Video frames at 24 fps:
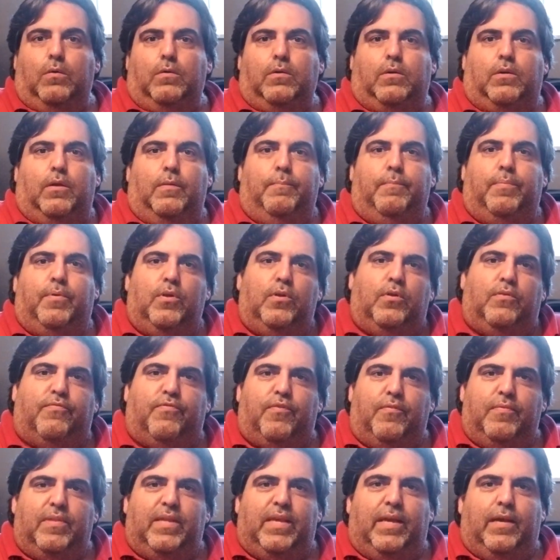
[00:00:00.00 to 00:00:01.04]
Computer
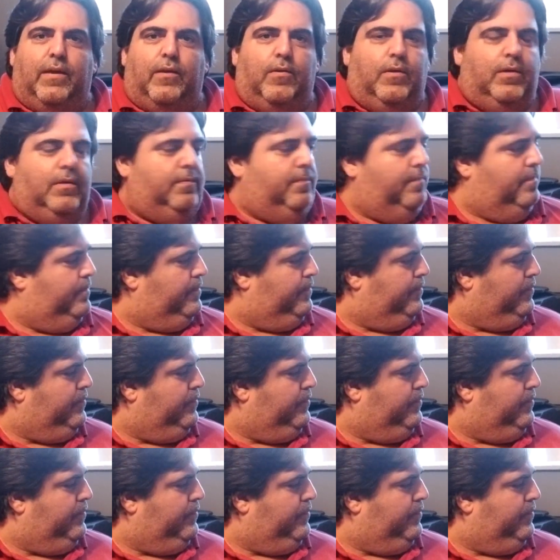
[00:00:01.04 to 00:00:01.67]
from the era,